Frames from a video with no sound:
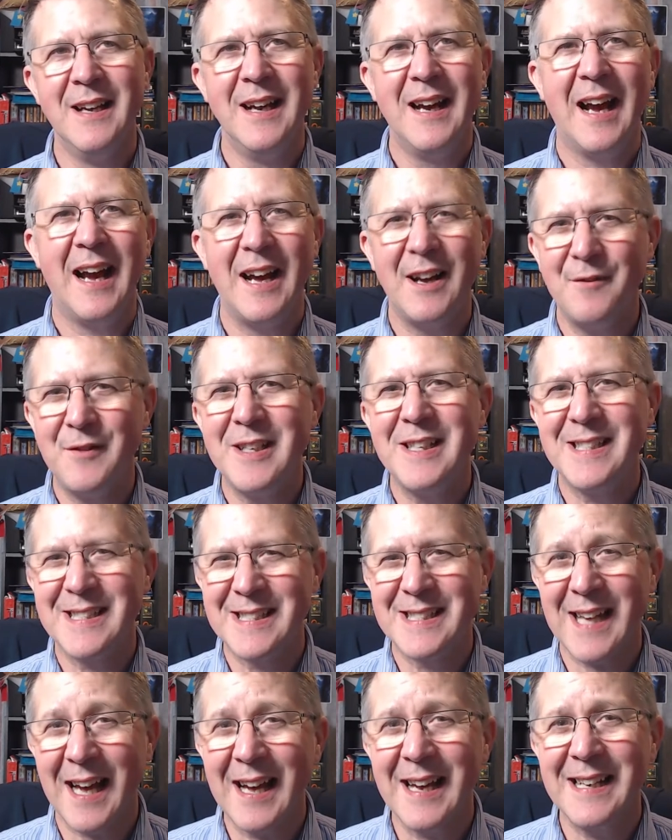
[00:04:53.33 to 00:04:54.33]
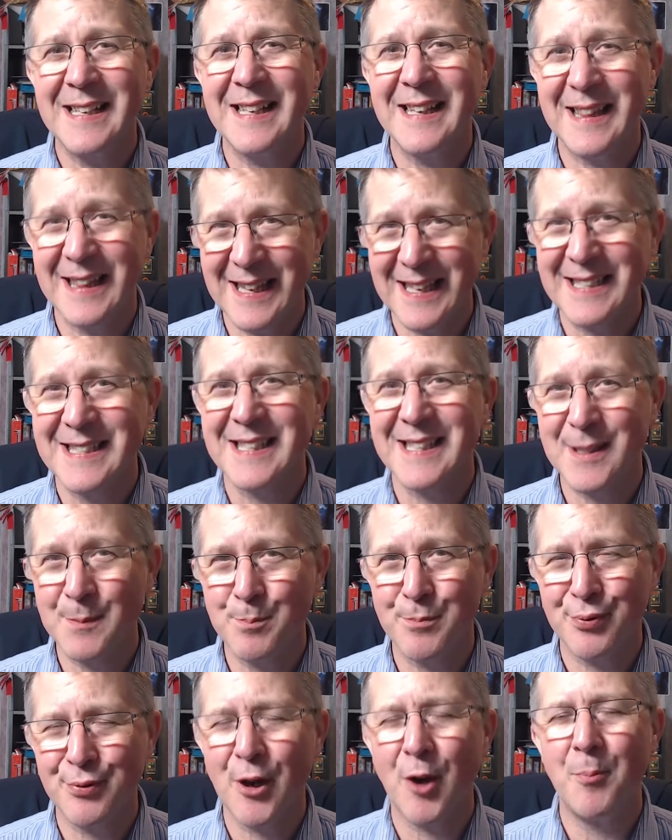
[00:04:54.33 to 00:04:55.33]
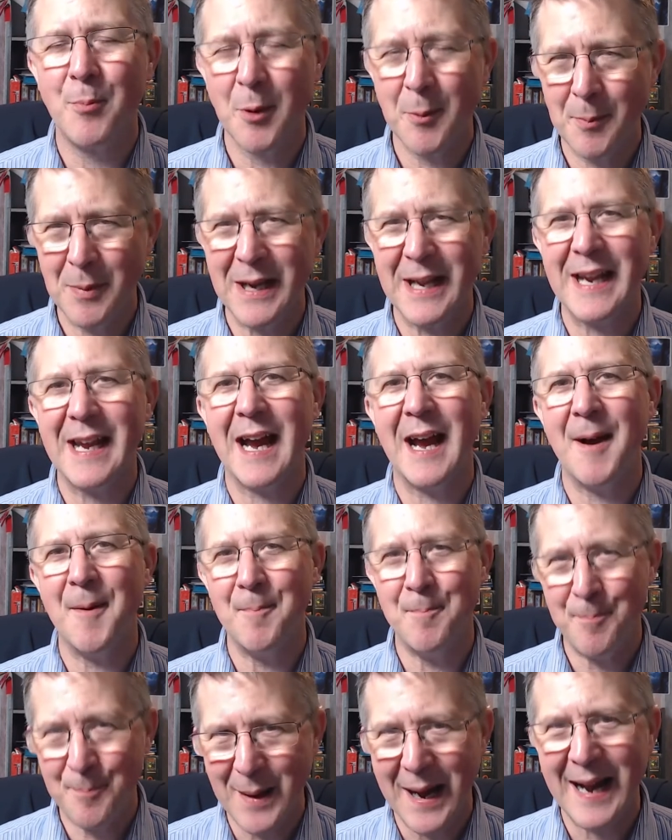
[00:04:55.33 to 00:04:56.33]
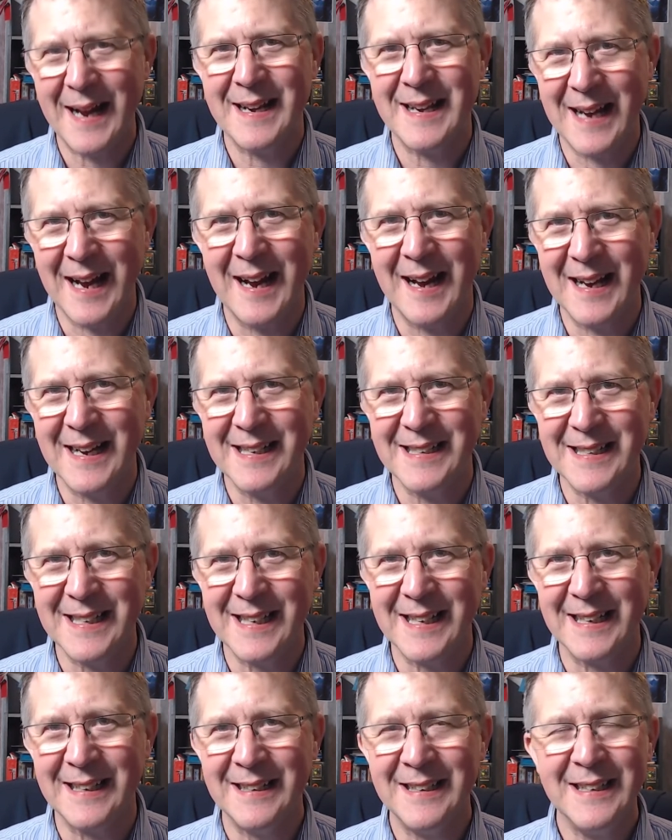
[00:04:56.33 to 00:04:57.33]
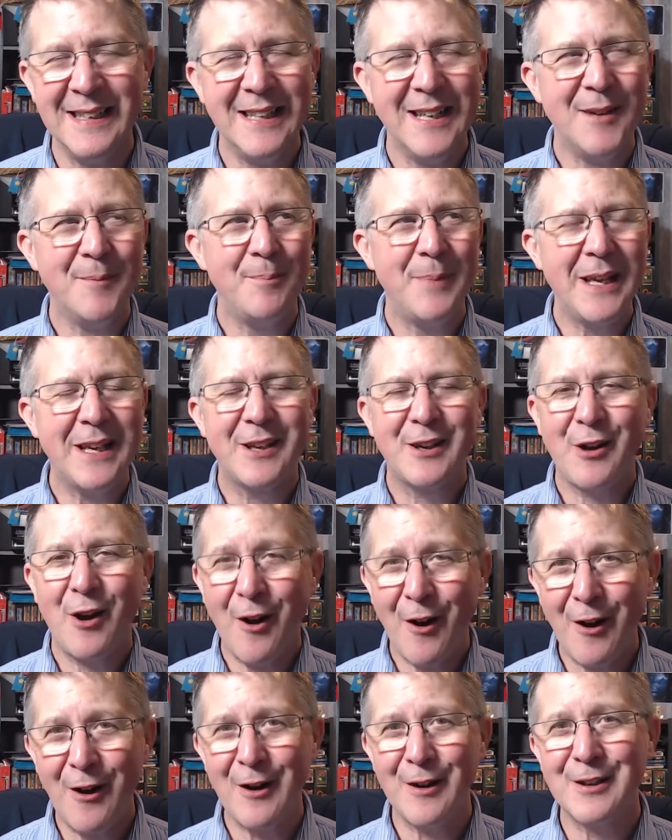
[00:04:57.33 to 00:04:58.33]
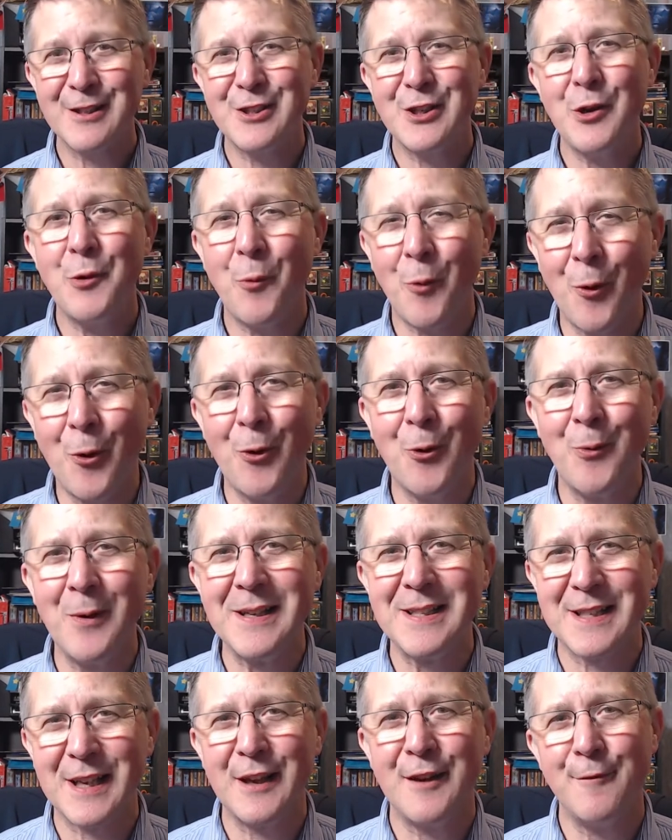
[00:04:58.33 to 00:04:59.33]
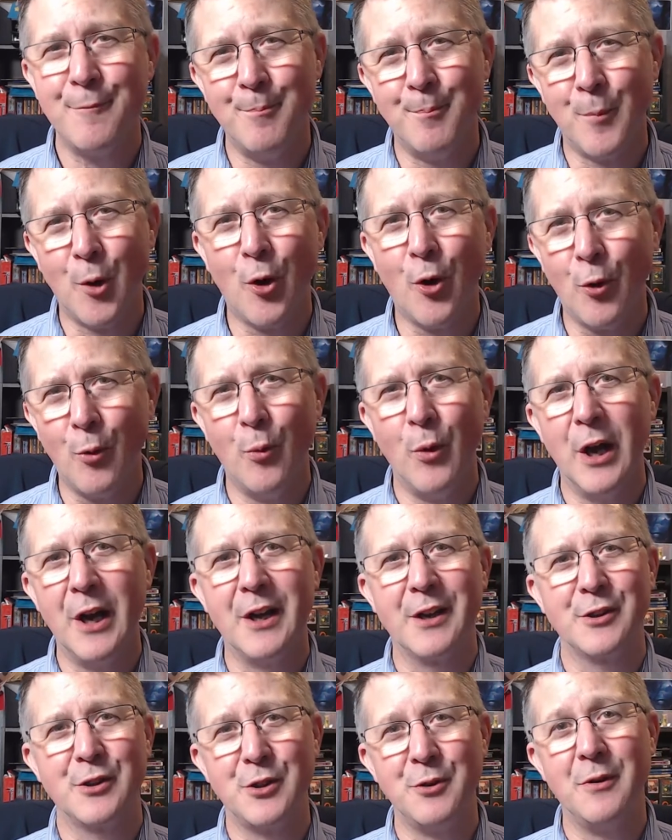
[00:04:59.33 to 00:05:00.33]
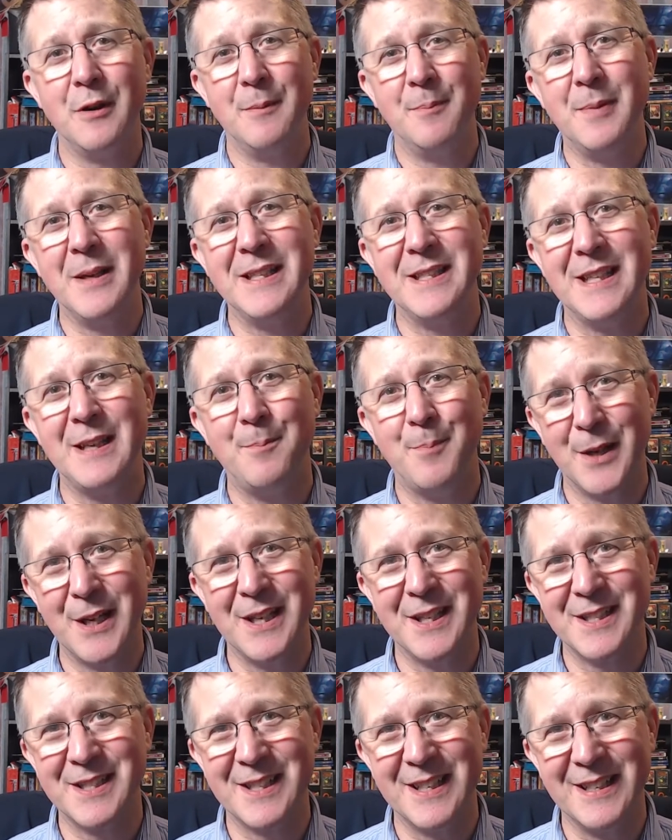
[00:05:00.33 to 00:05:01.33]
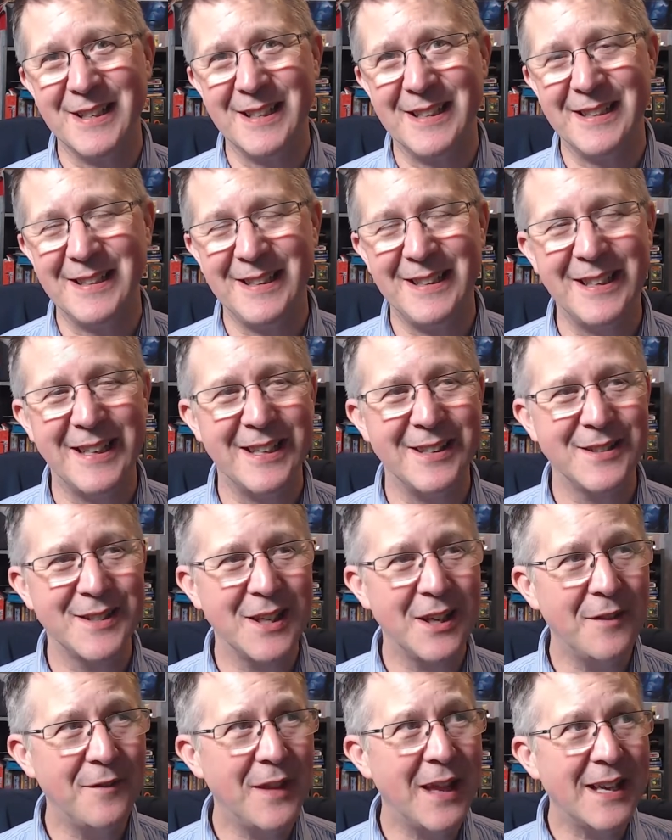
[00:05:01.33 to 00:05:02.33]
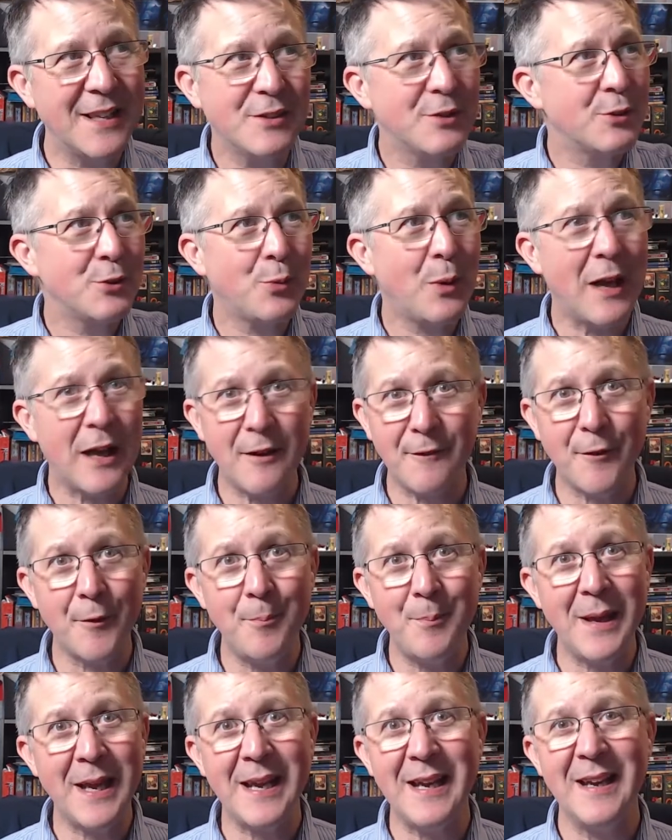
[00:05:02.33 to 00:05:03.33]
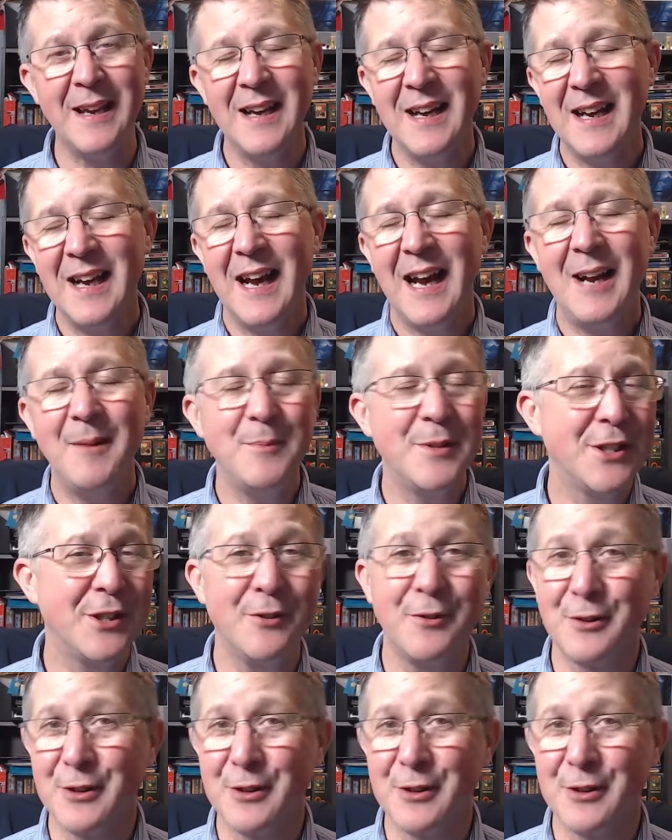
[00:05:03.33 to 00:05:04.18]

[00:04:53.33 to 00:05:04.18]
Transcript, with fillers: I've decided this is probably a bad idea because you always give more work to a busy person, you know, so if there's 12 of me, I'm still